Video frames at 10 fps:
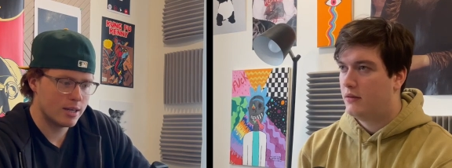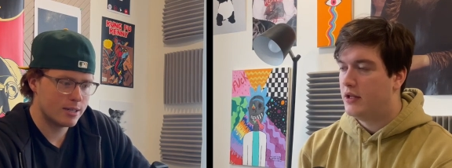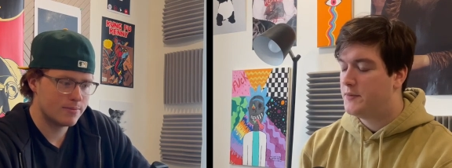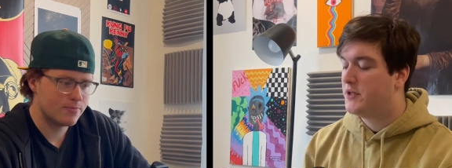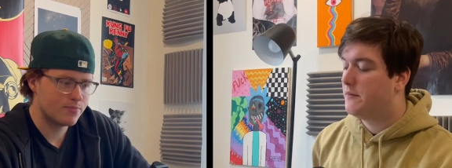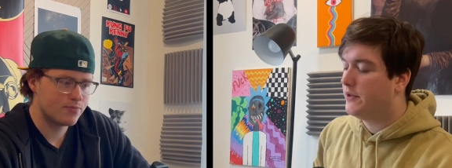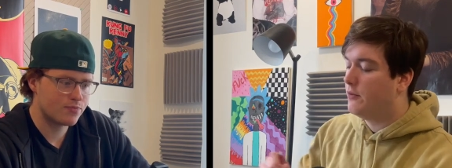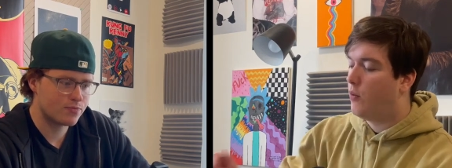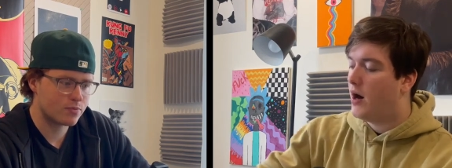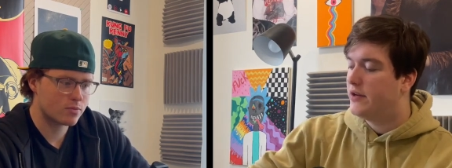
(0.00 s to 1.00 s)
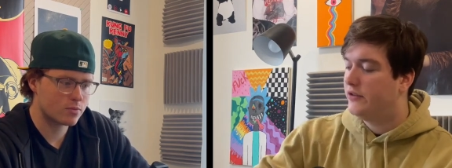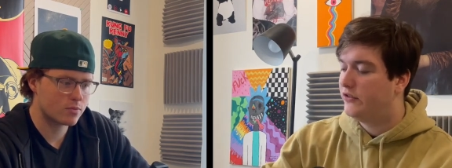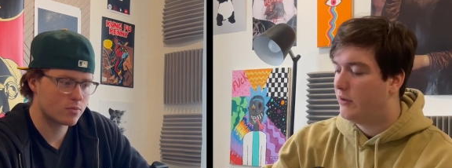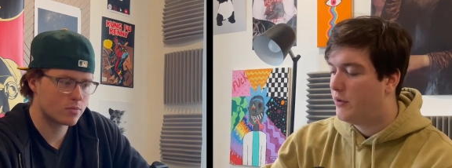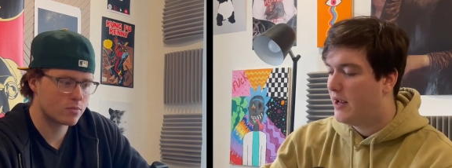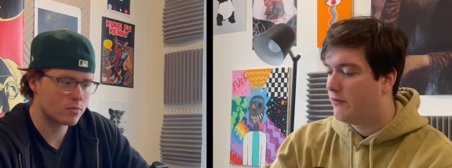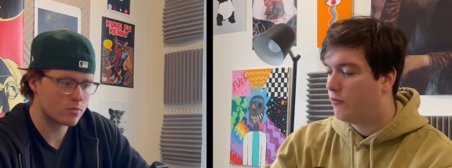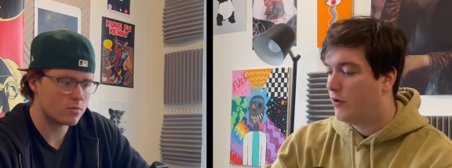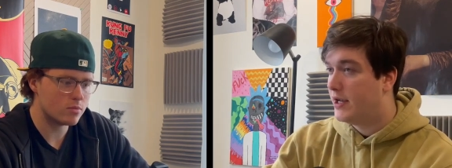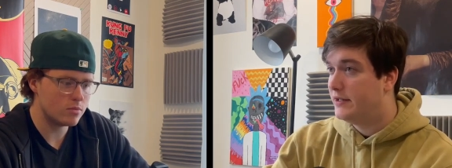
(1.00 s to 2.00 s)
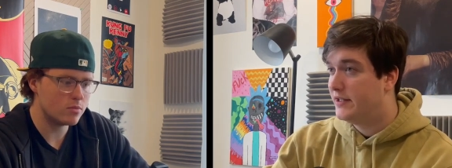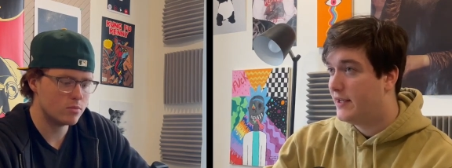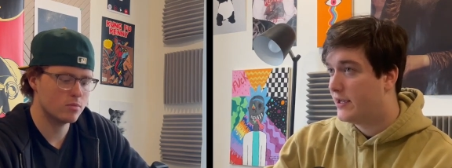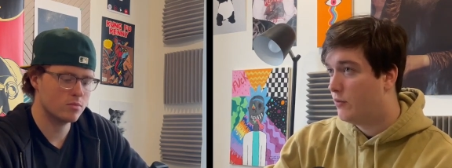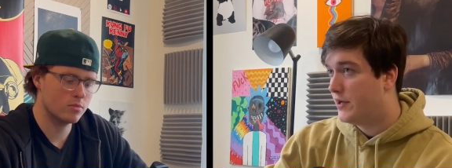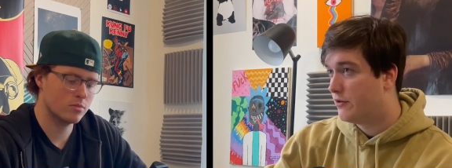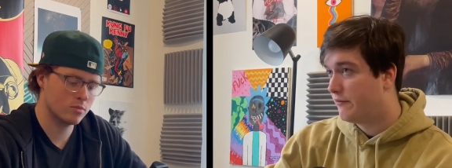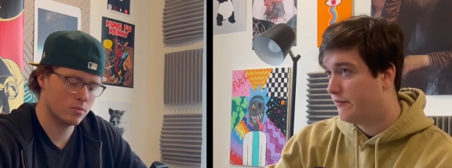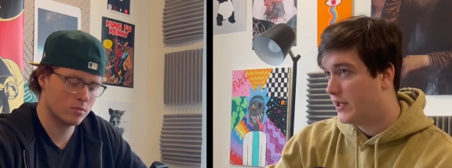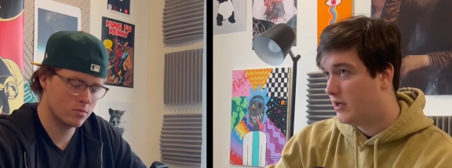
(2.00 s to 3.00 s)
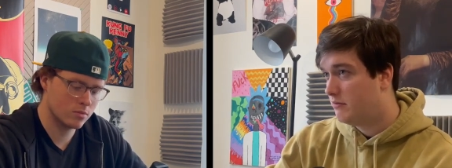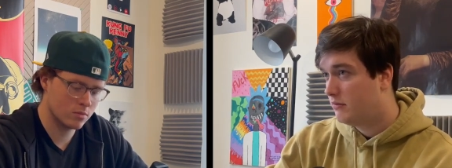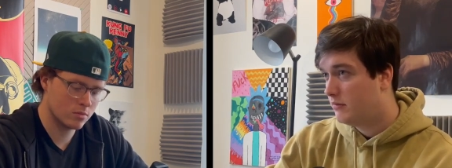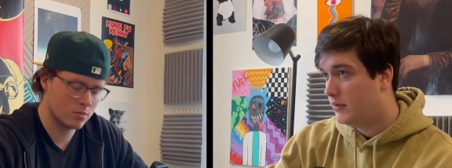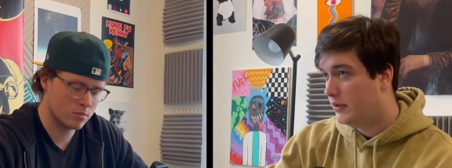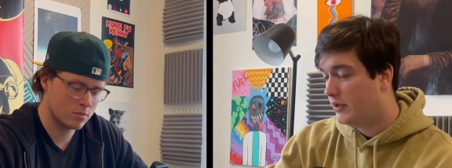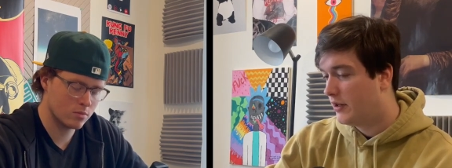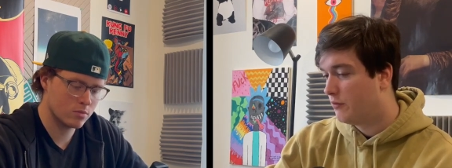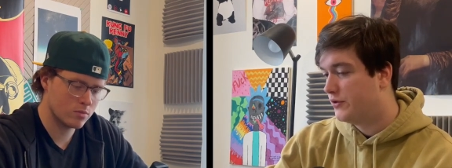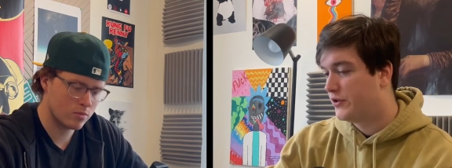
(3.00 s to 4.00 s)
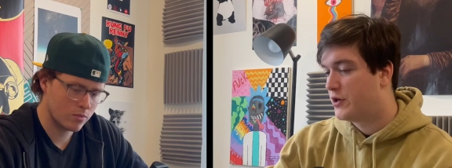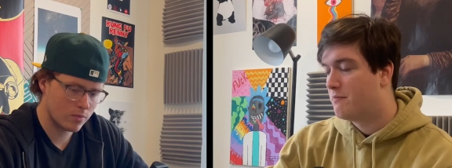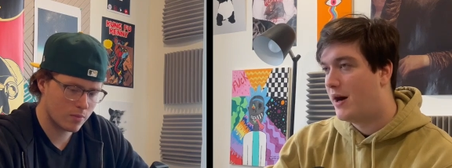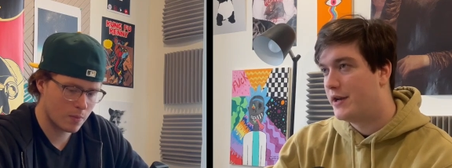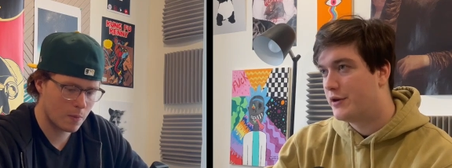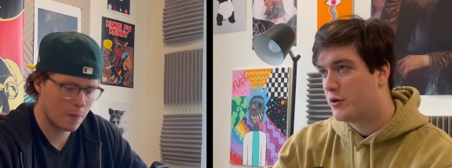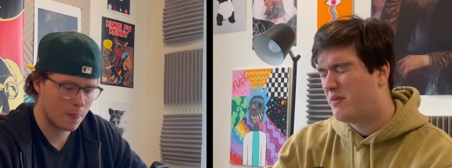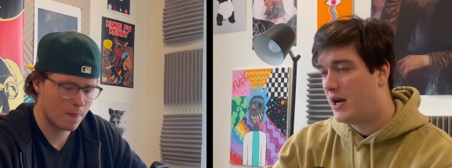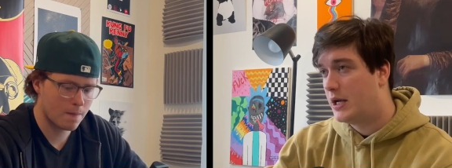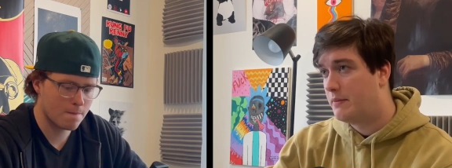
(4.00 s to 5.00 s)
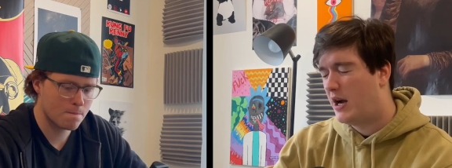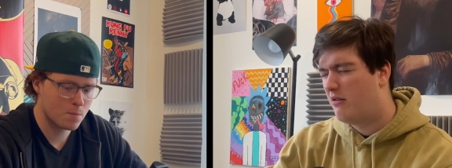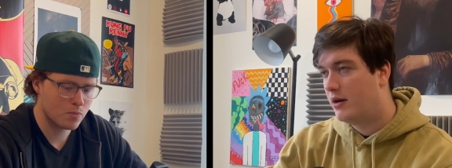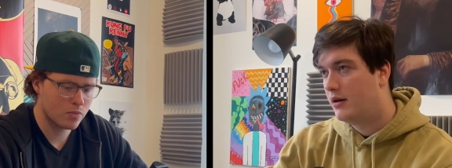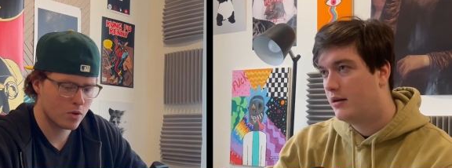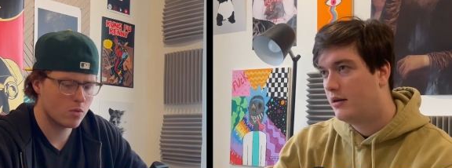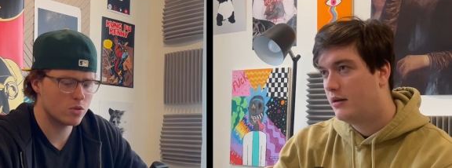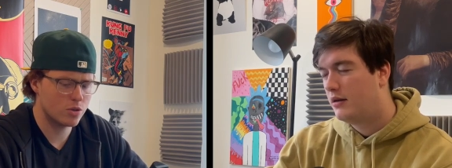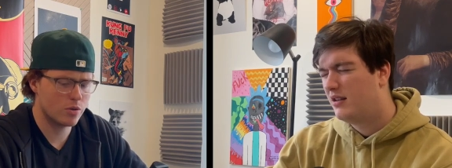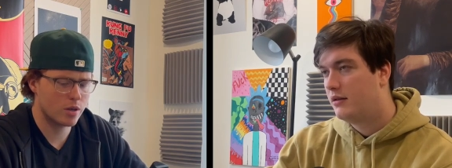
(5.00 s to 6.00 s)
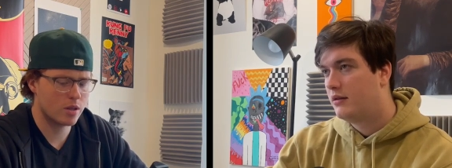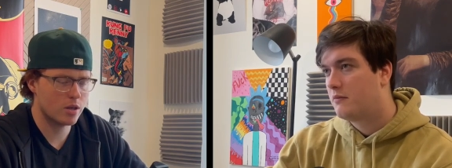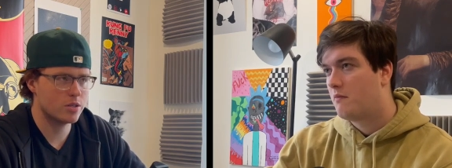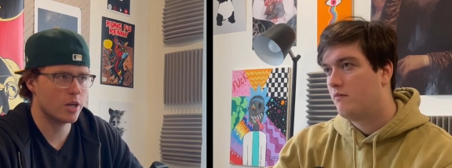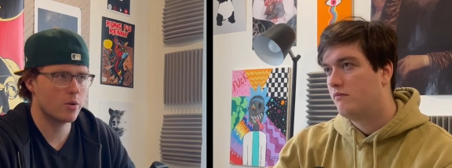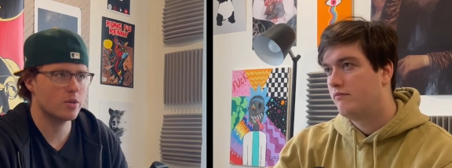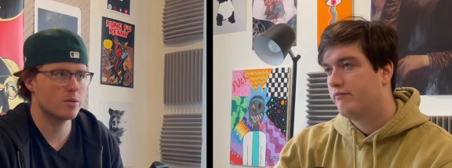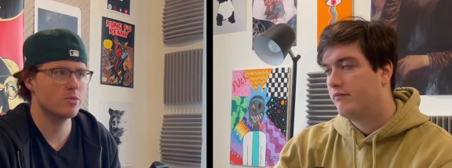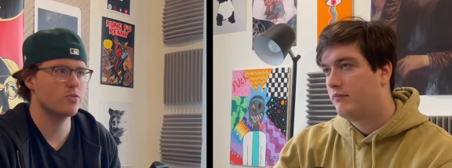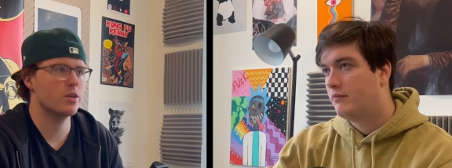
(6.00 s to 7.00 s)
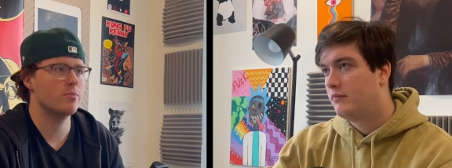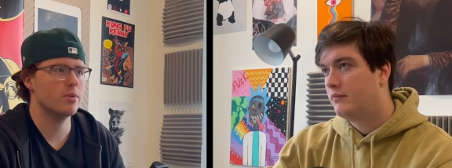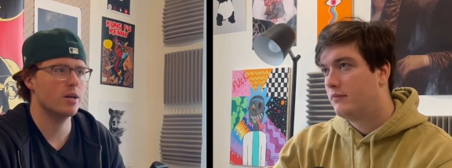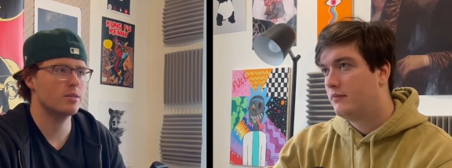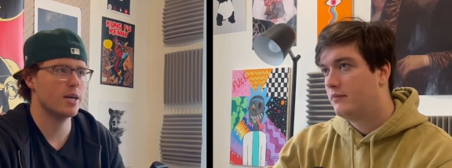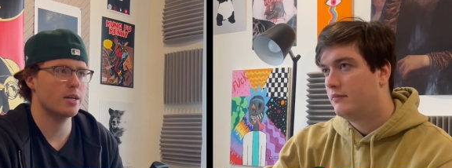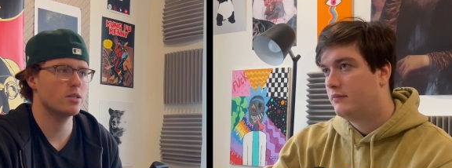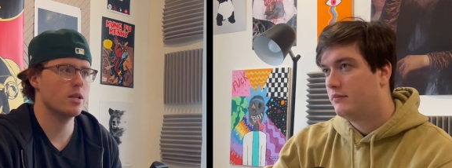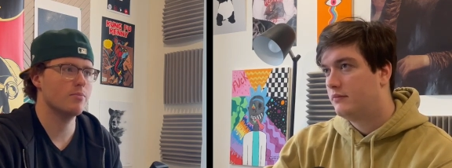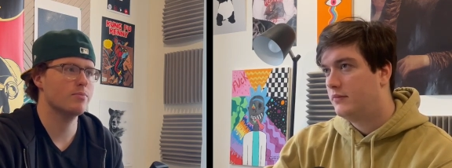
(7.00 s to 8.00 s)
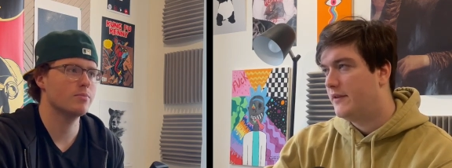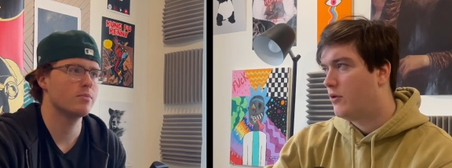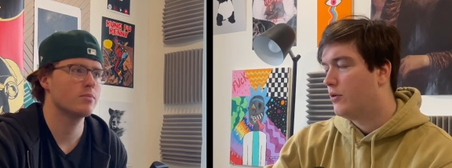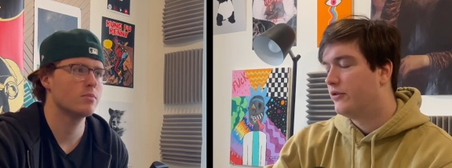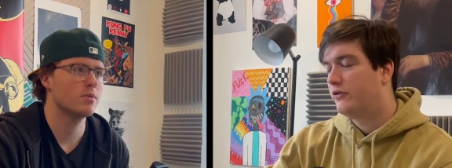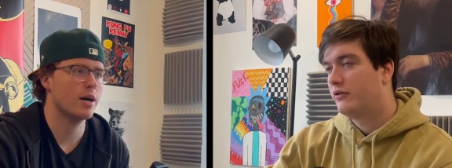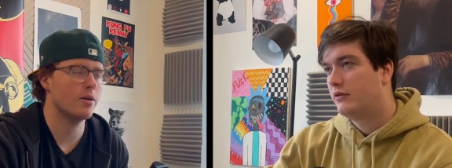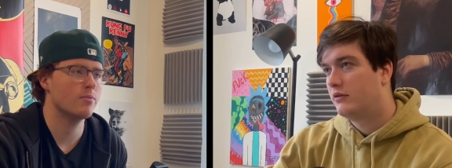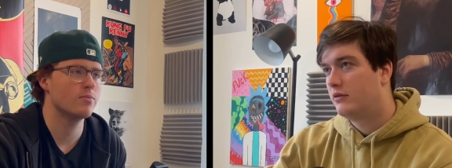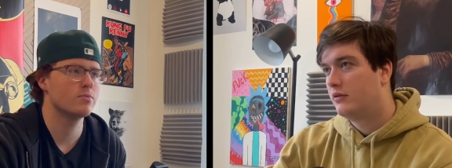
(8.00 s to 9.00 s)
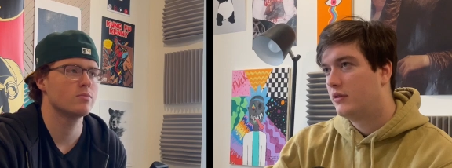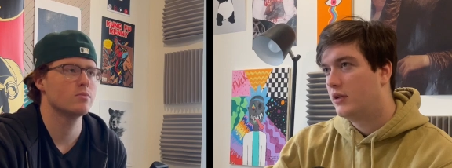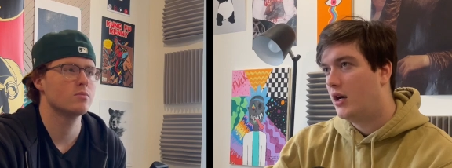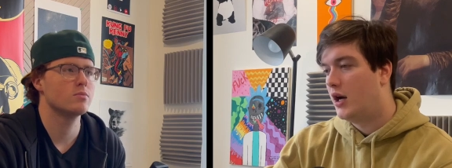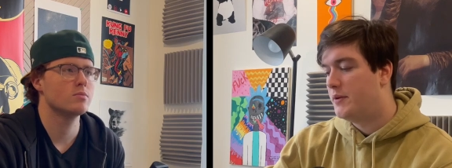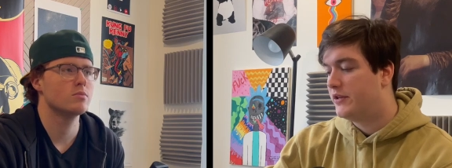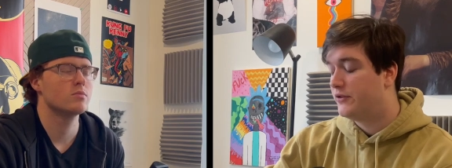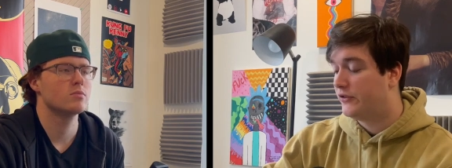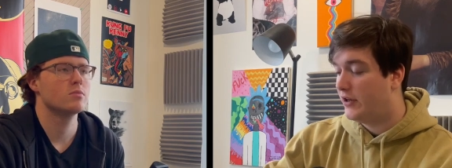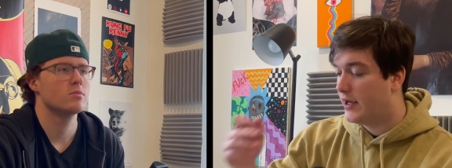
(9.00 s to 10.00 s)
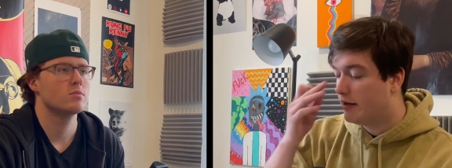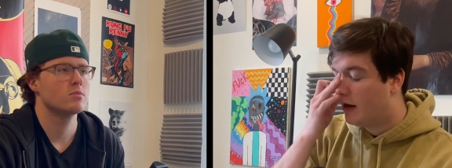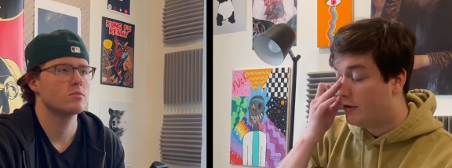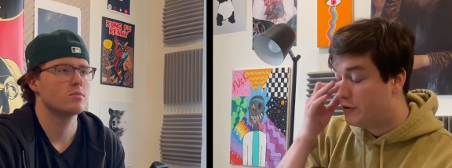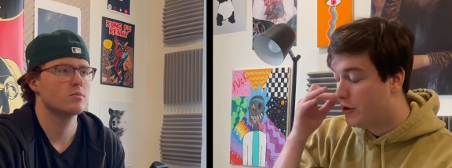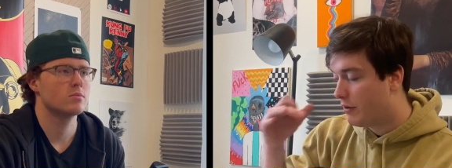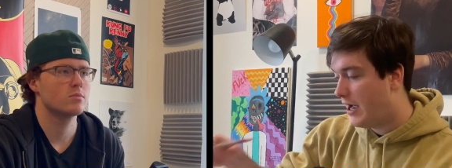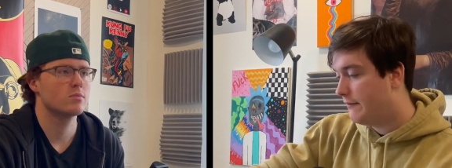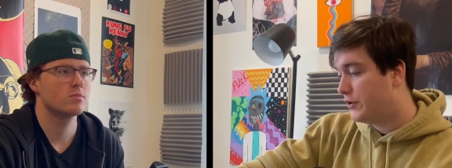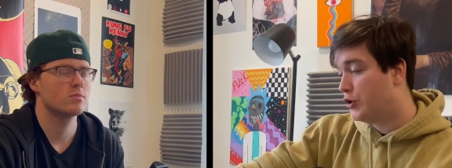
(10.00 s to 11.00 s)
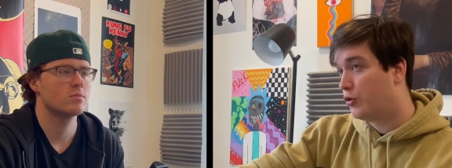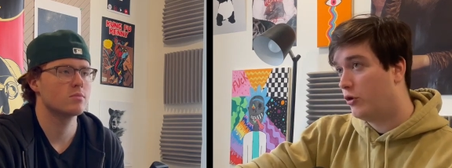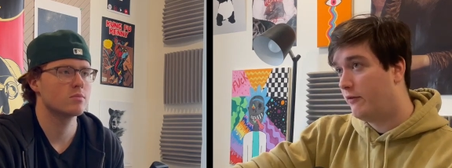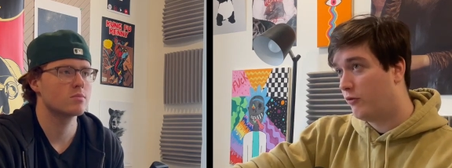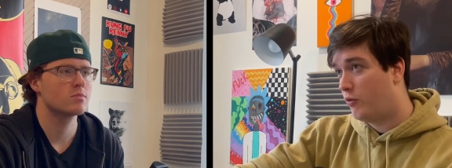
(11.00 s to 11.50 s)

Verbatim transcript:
Speaker 1: And specifically, why does someone have a right to take away your freedom? In other words, like your money or your buying power.
Speaker 2: Well, do you think that you're taking away someone's freedom by taxing
Speaker 1: them?
Speaker 2: Yeah, of course. Ah.
Speaker 1: Uh, because you're saying you don't have control over